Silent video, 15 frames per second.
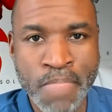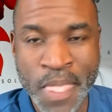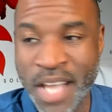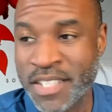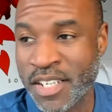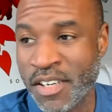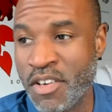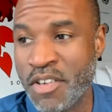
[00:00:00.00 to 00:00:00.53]
I
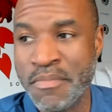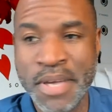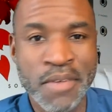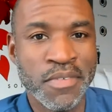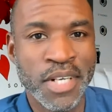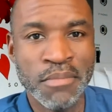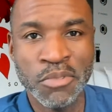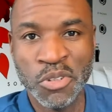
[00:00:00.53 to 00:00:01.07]
was like, oh man,
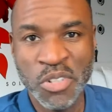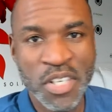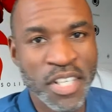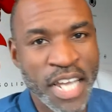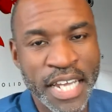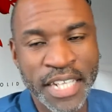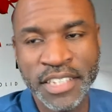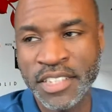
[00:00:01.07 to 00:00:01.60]
when I'm
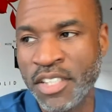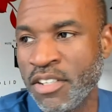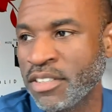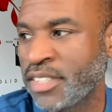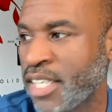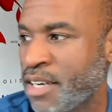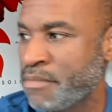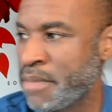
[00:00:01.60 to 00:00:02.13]
drunk, I can talk
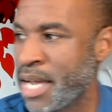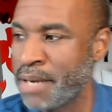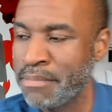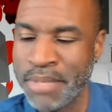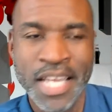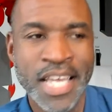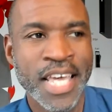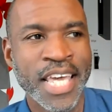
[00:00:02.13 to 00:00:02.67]
to everybody,
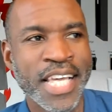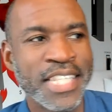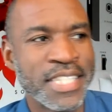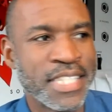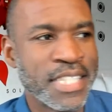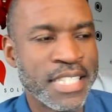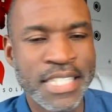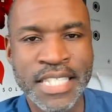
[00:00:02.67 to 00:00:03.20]
but
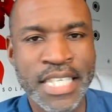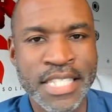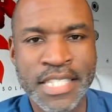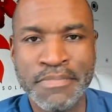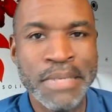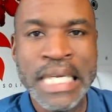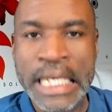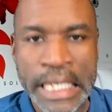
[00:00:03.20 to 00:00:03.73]
it's
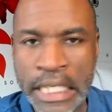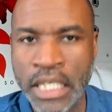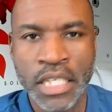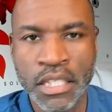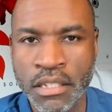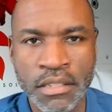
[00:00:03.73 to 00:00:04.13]
me.